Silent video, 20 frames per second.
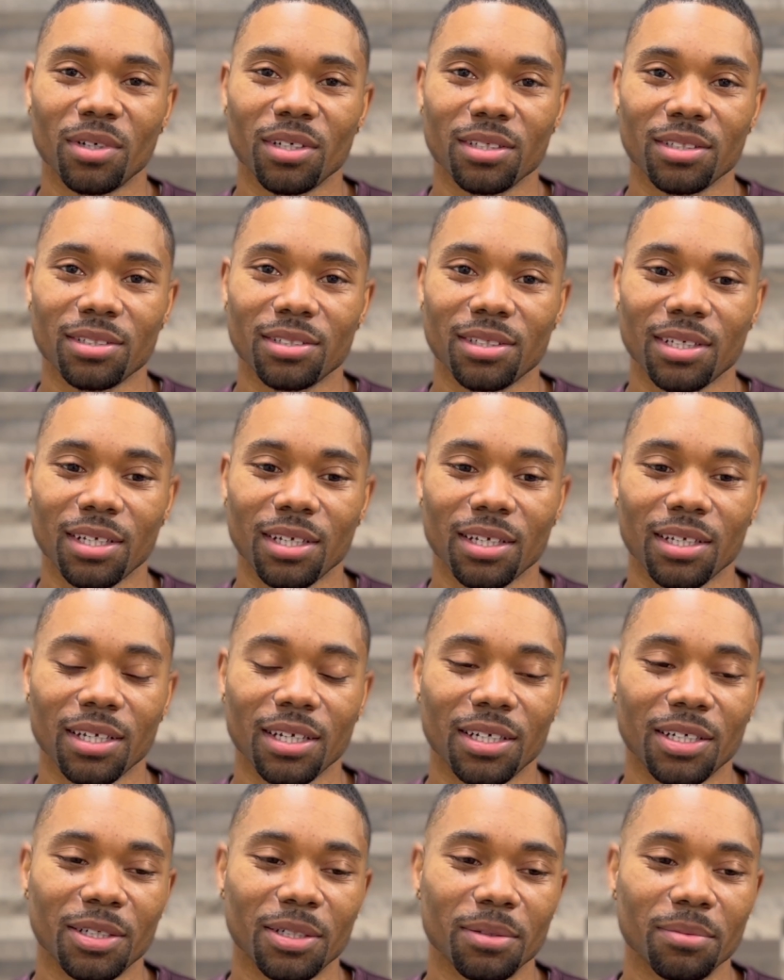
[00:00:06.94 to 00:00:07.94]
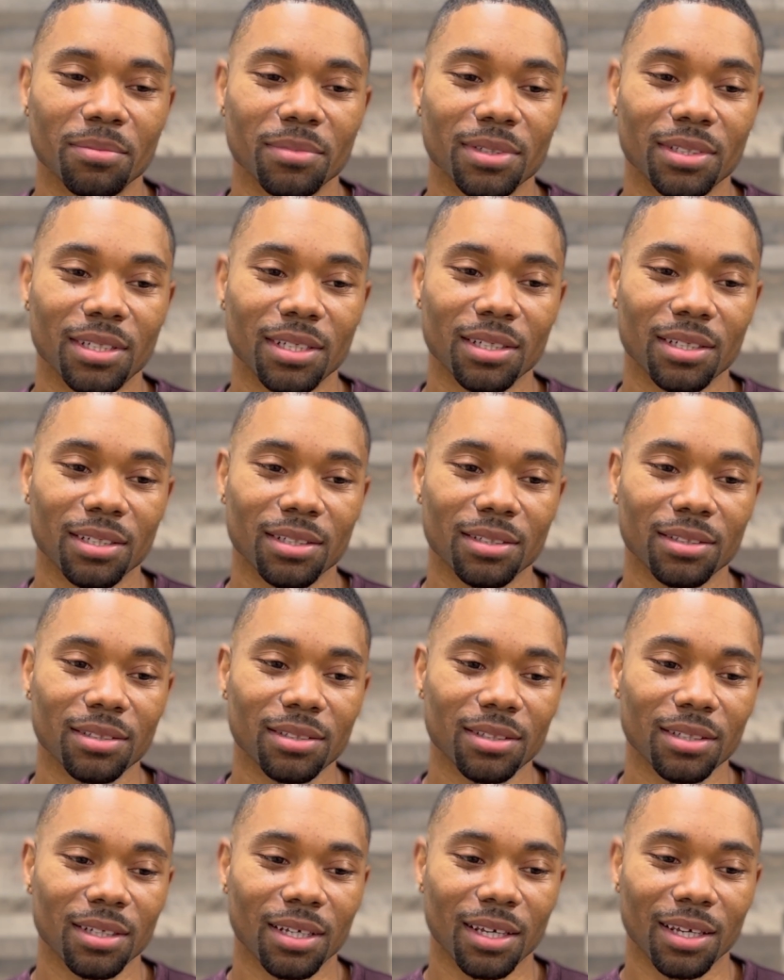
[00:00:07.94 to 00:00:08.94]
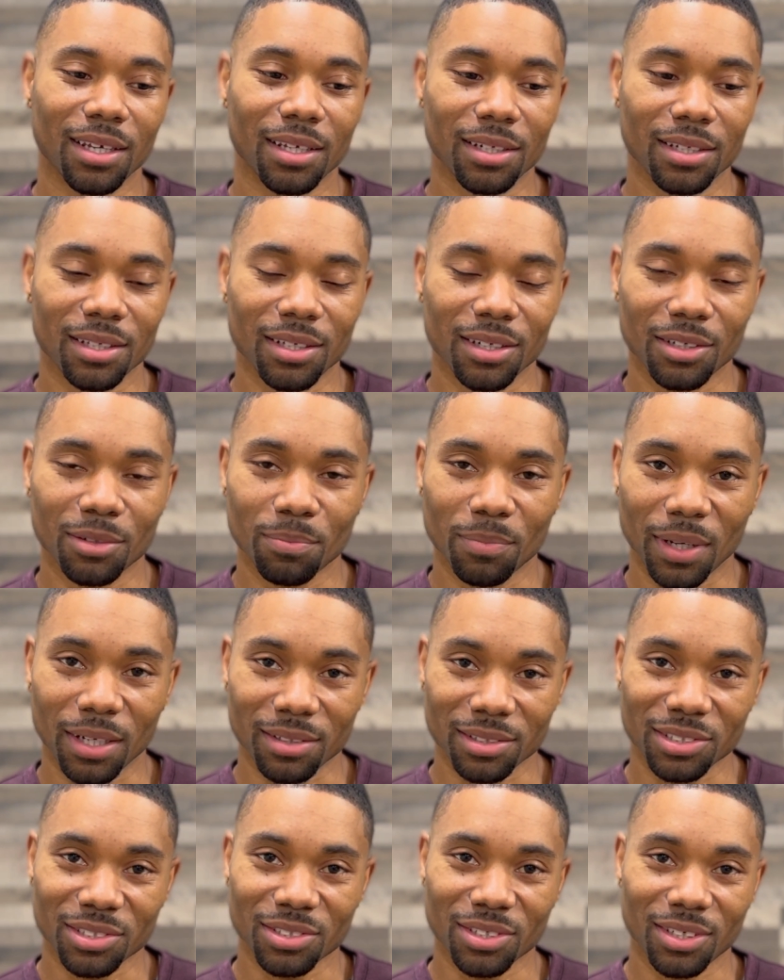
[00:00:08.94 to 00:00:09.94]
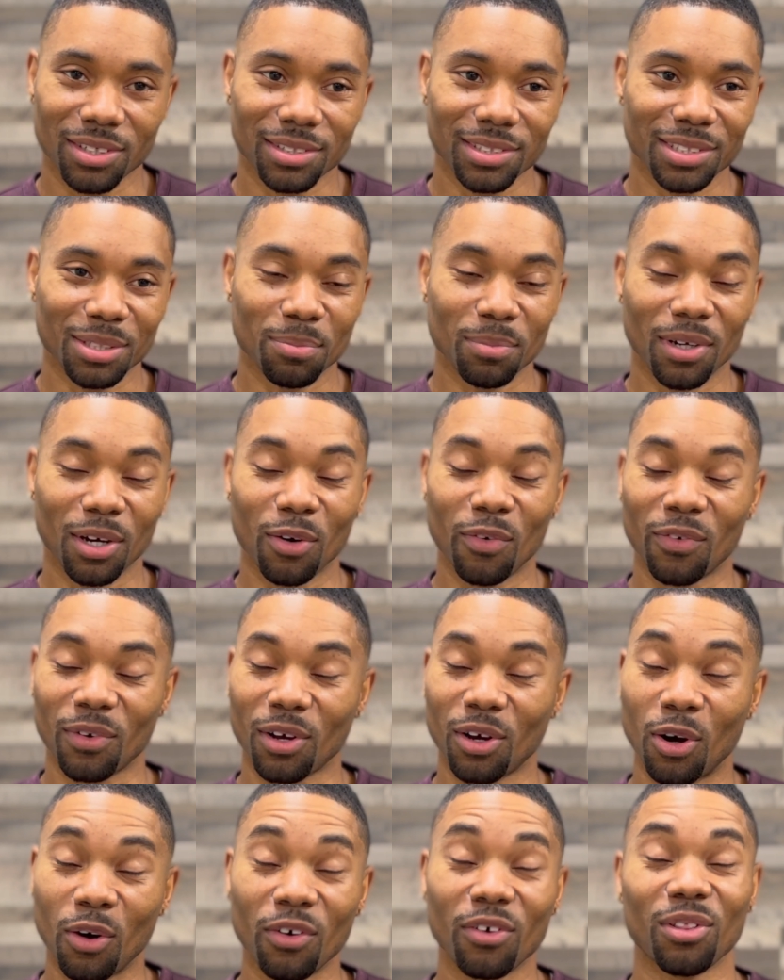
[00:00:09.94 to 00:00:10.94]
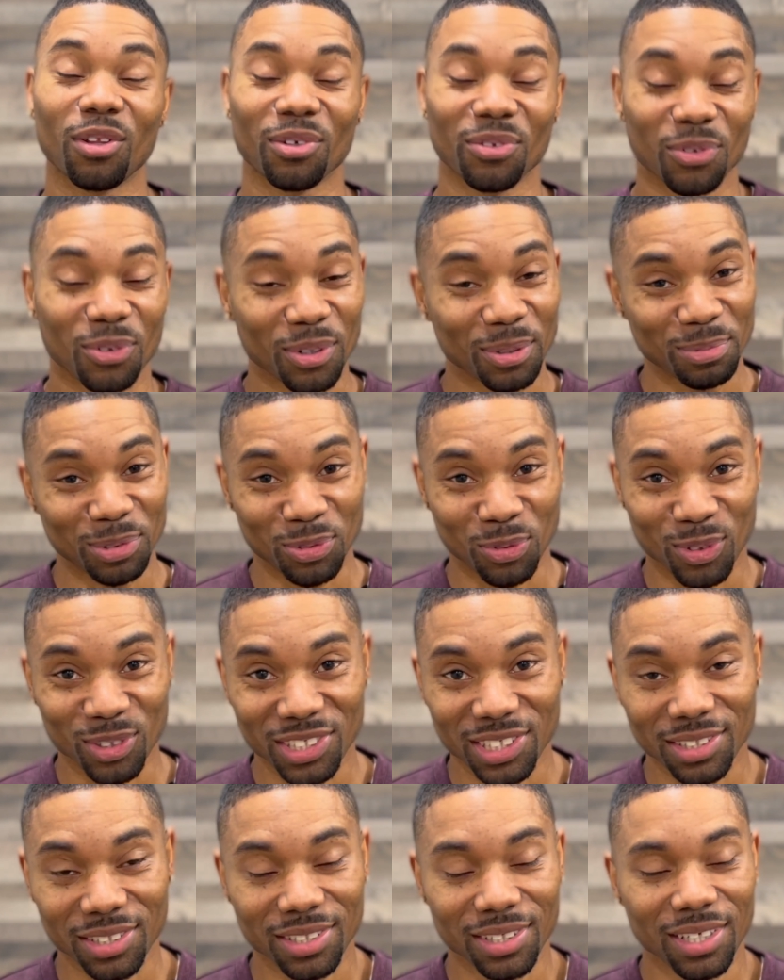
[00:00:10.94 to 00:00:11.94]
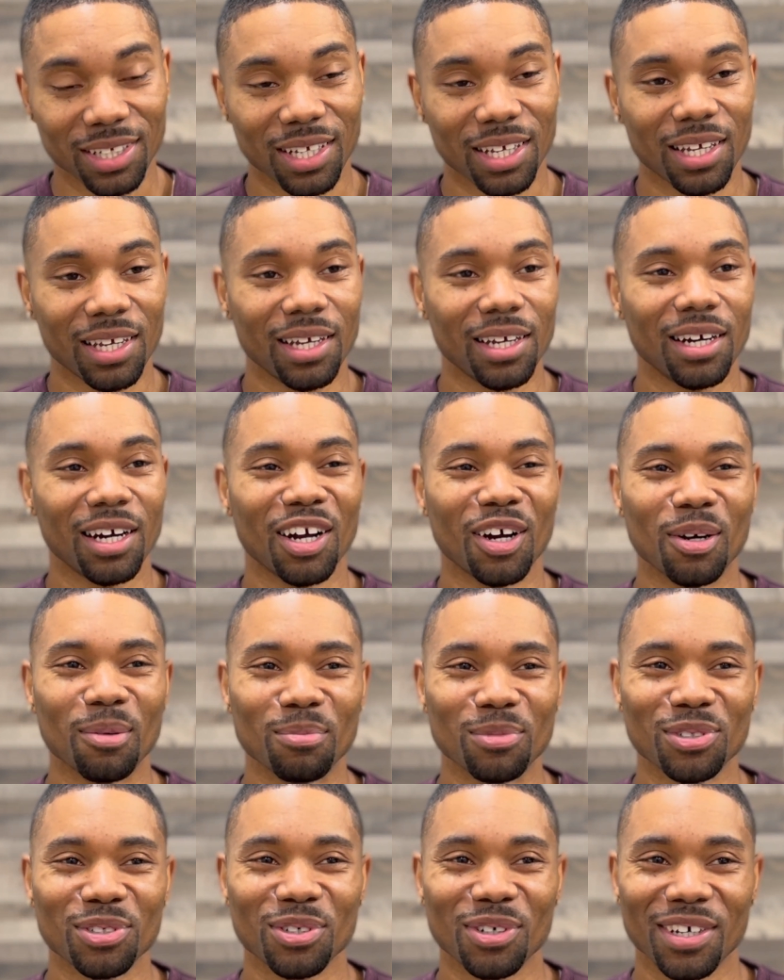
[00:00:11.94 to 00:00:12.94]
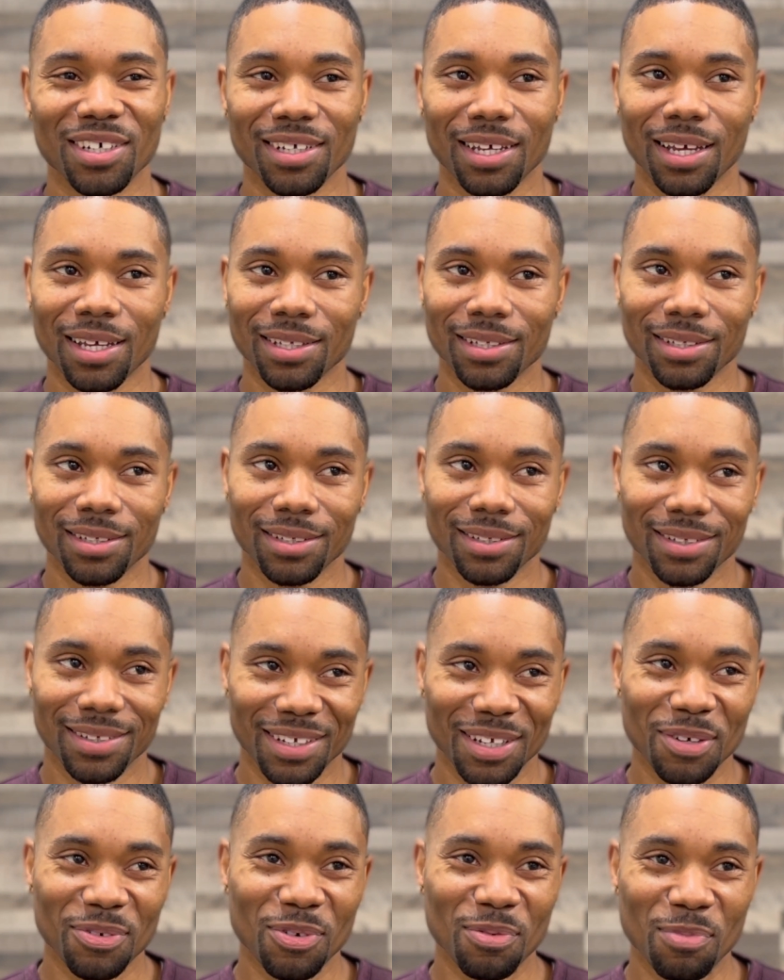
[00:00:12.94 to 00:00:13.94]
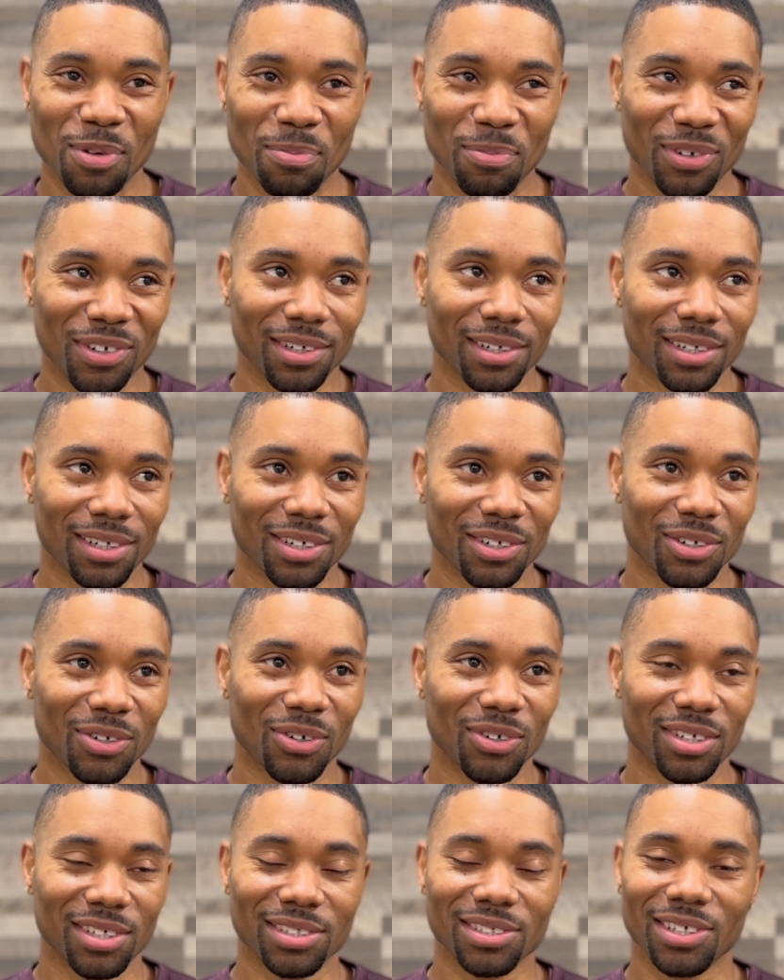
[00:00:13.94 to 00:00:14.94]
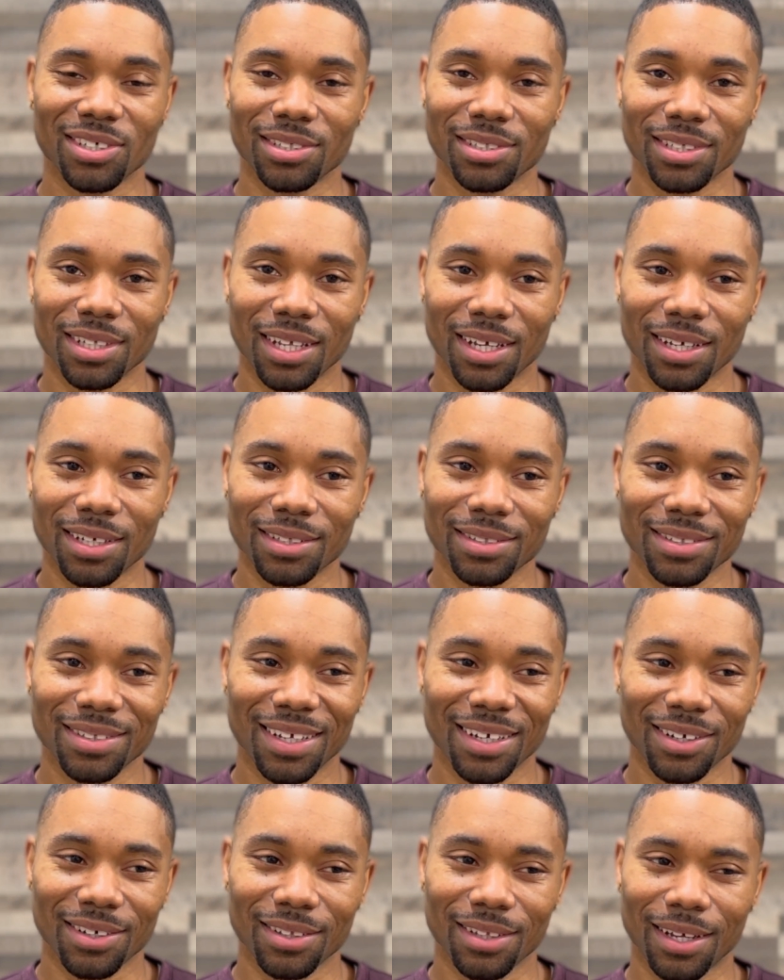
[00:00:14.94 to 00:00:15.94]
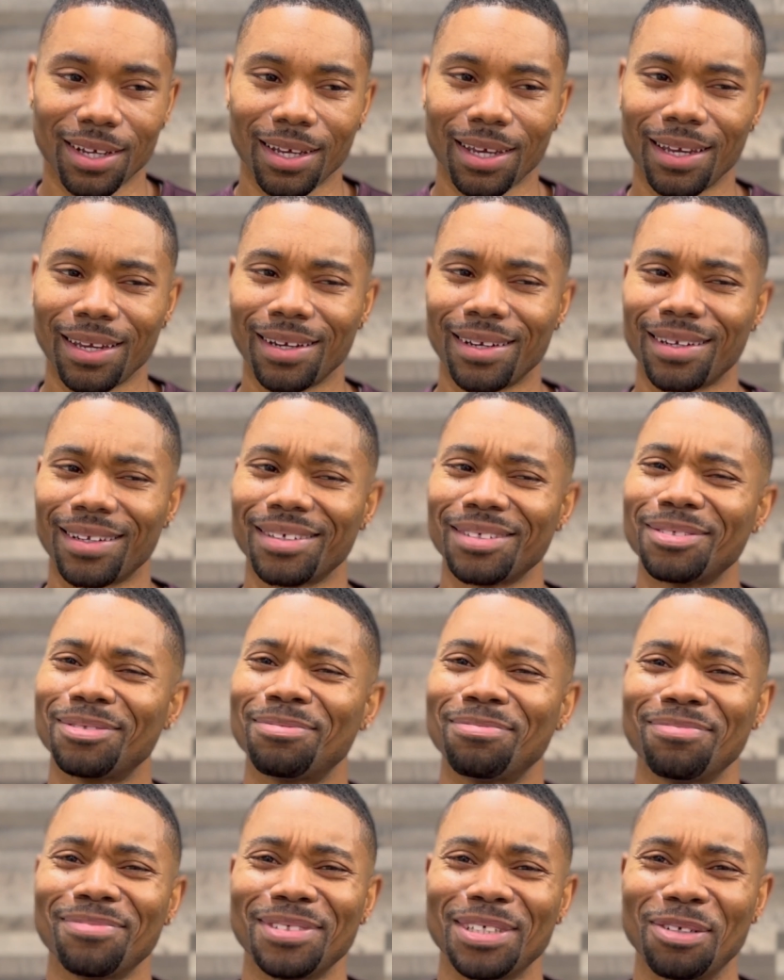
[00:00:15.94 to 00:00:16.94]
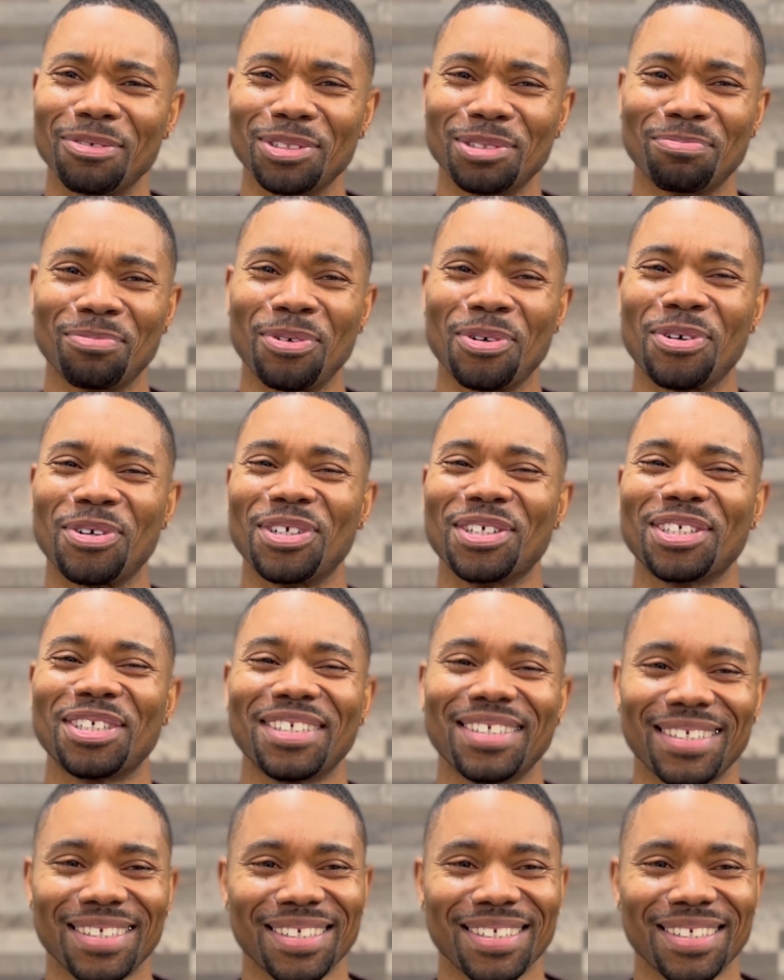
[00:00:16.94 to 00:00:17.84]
was a deacon at Antioch Baptist Church in Oglethorpe, Georgia. So I did remember going to church a lot. Not gonna lie, I hated it. It was boring.